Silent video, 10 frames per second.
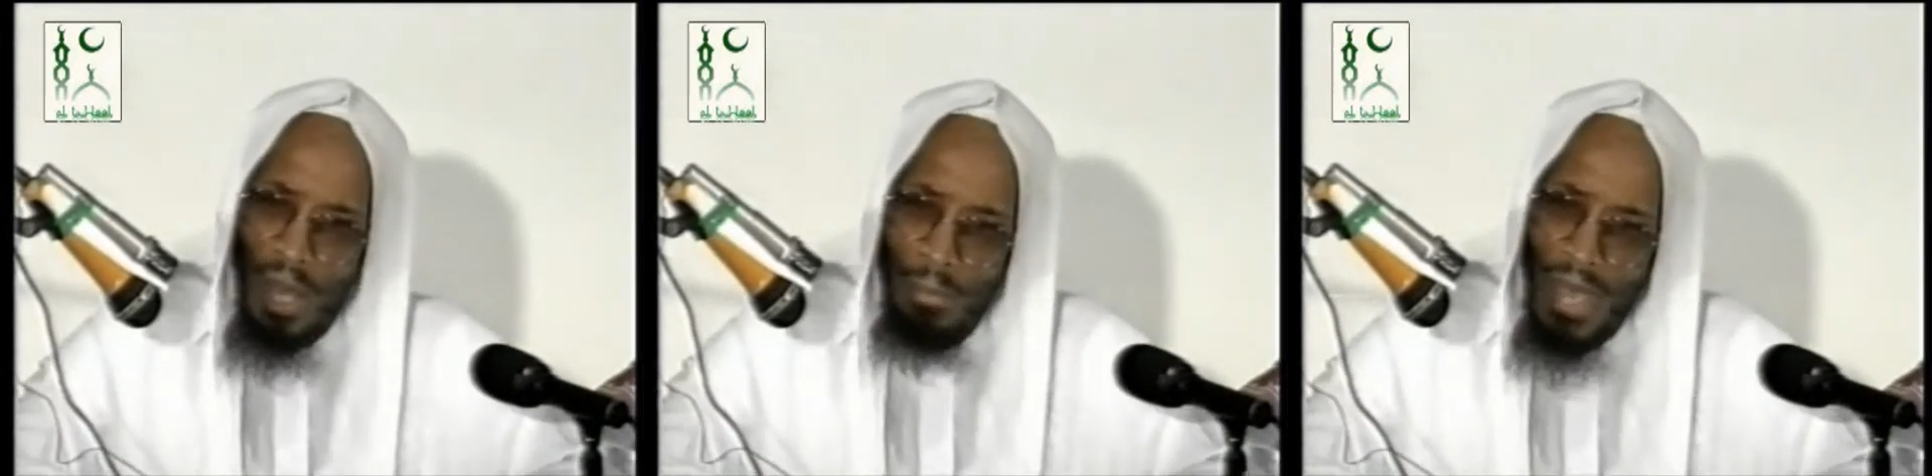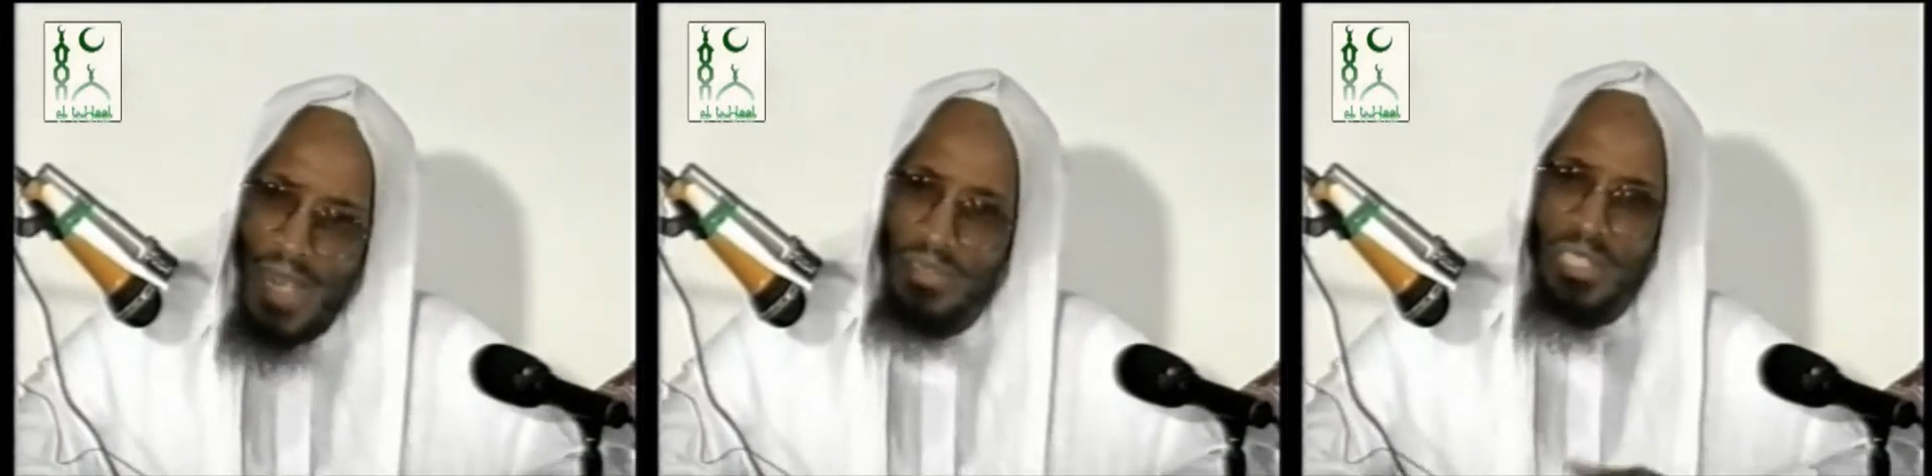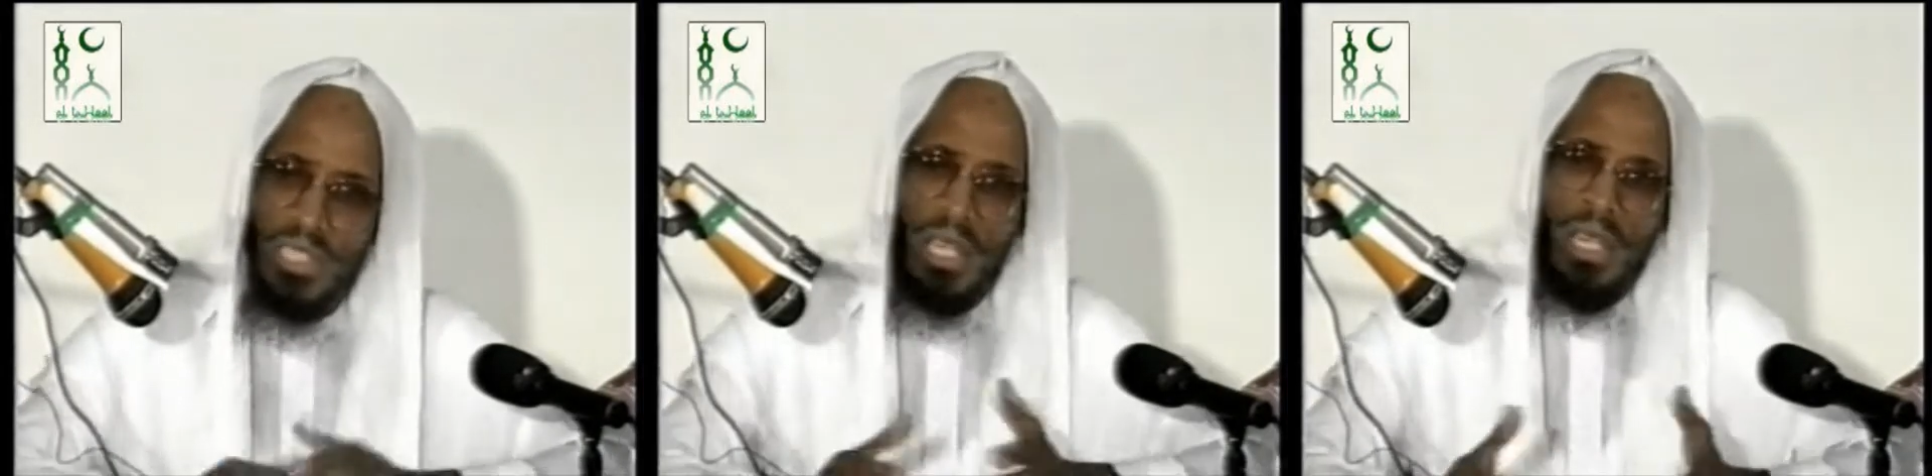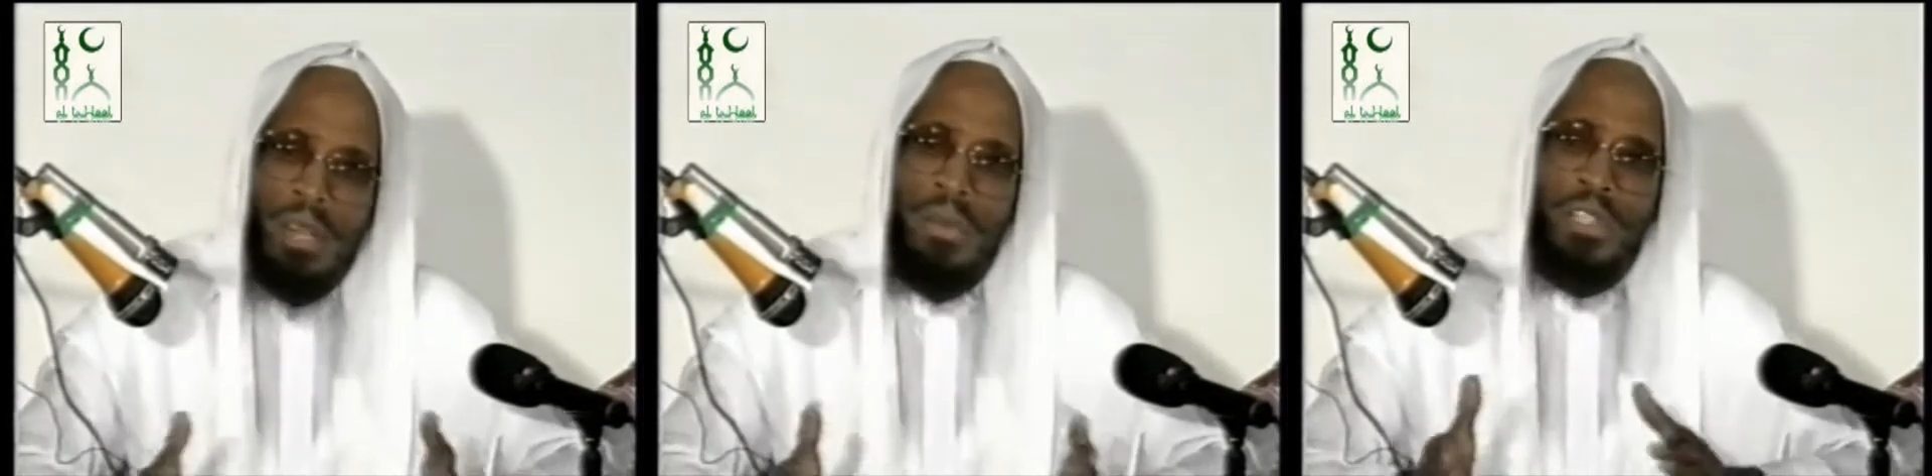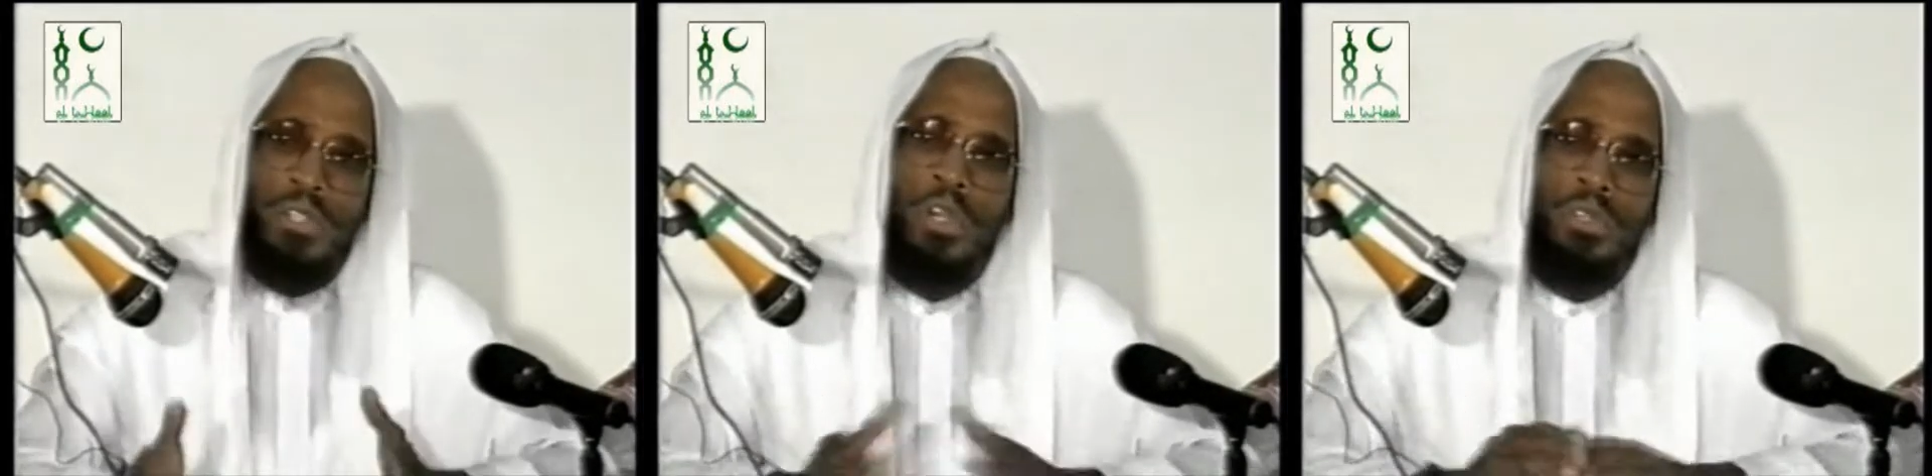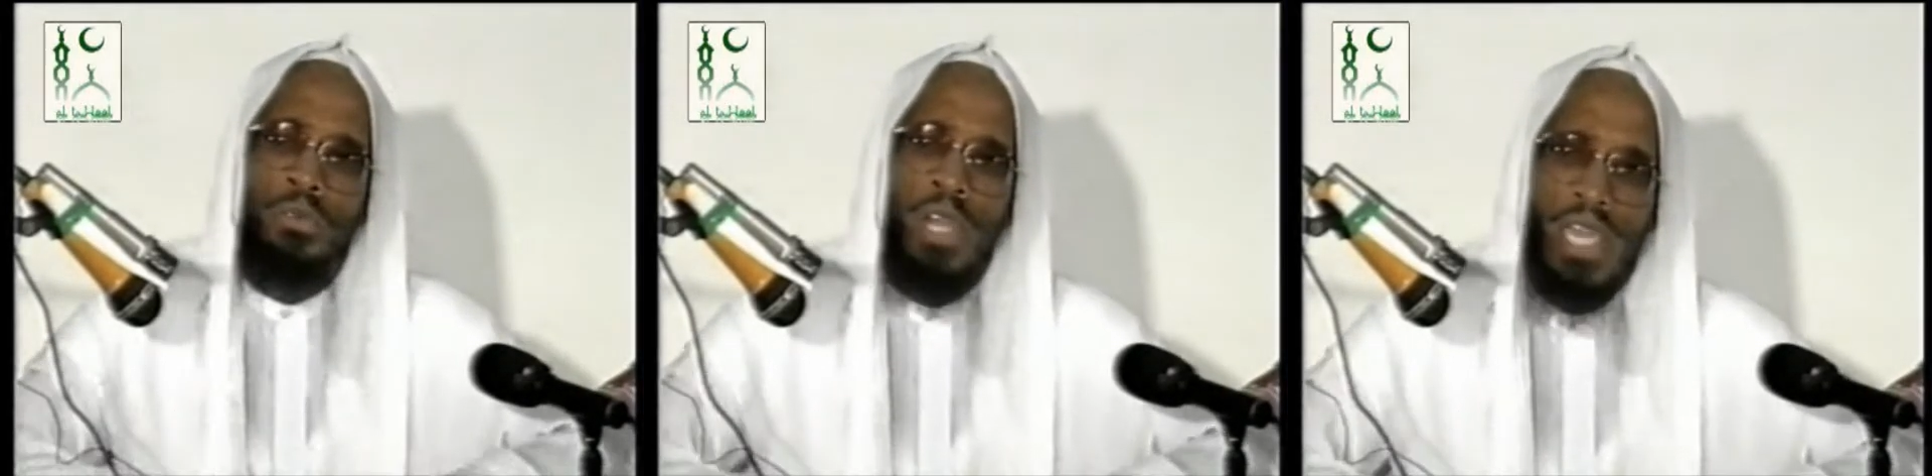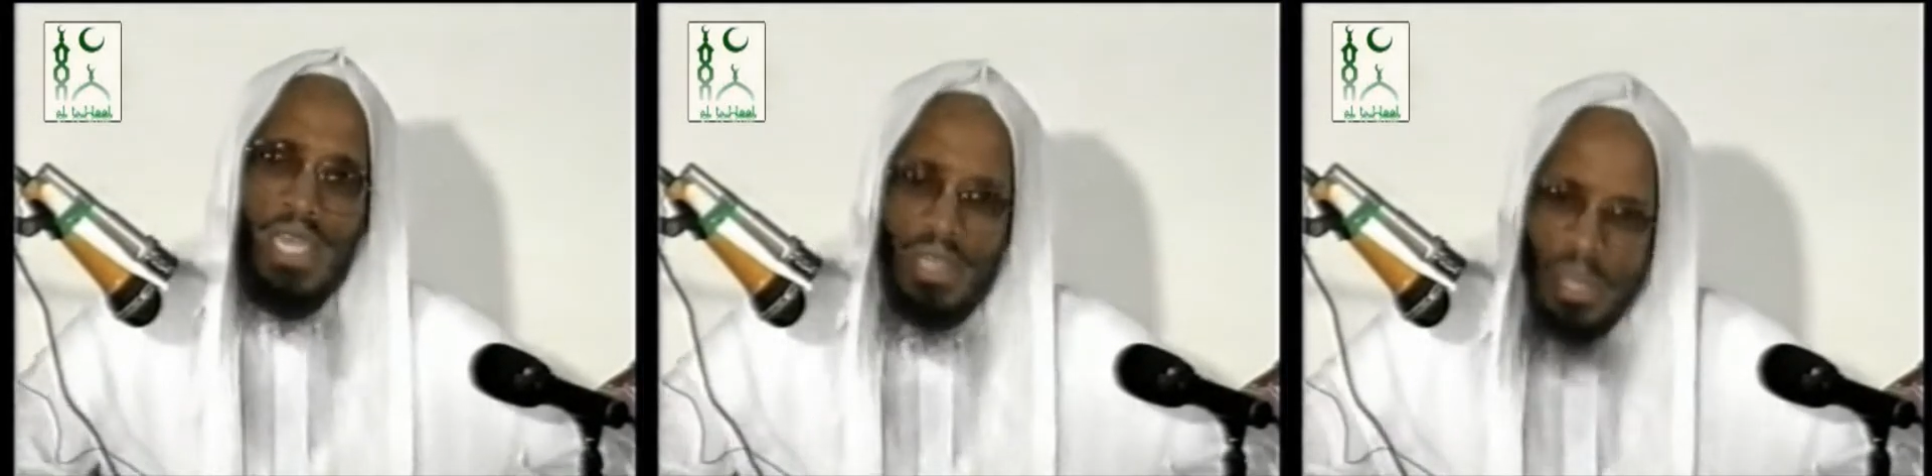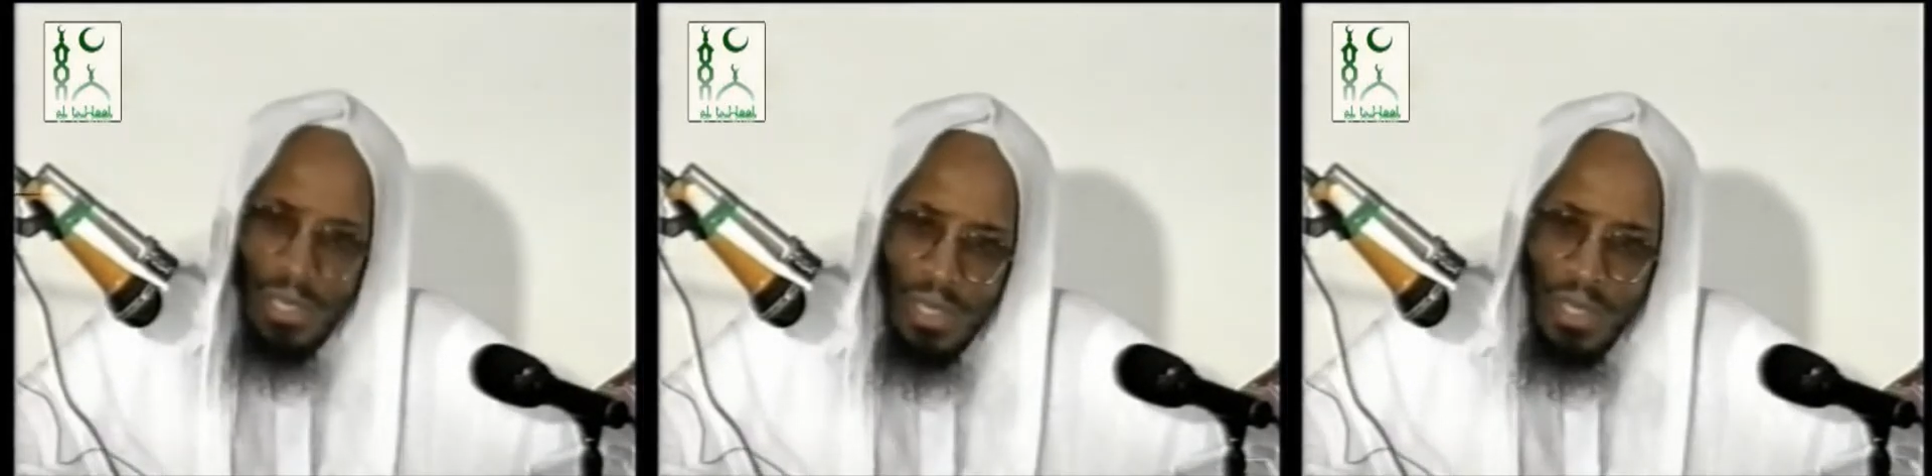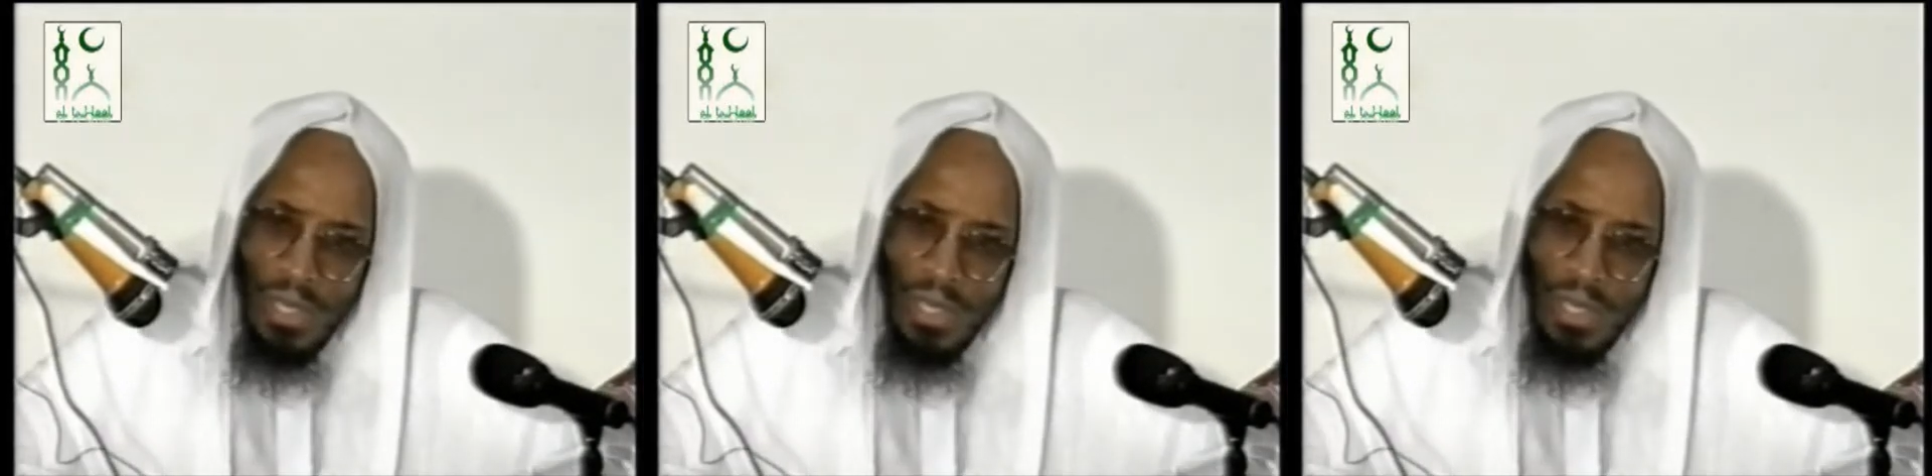a man that's illiterate and couldn't read,